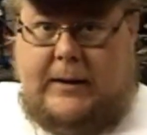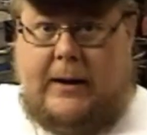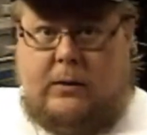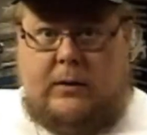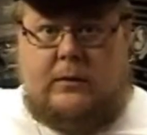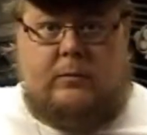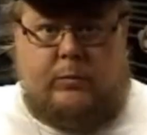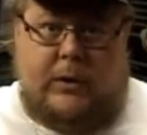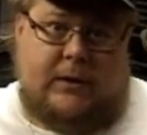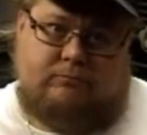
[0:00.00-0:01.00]
doubt it,
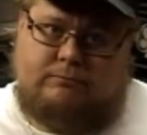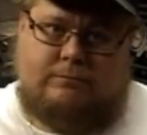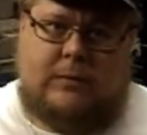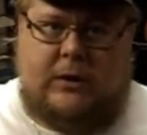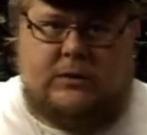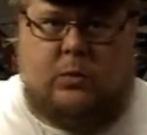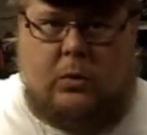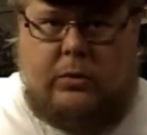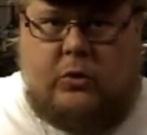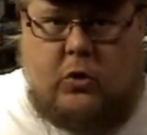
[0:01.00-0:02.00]
but it's
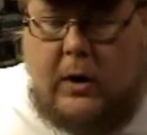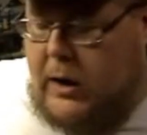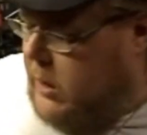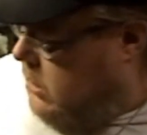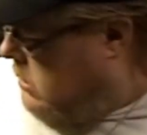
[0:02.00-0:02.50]
worth a try.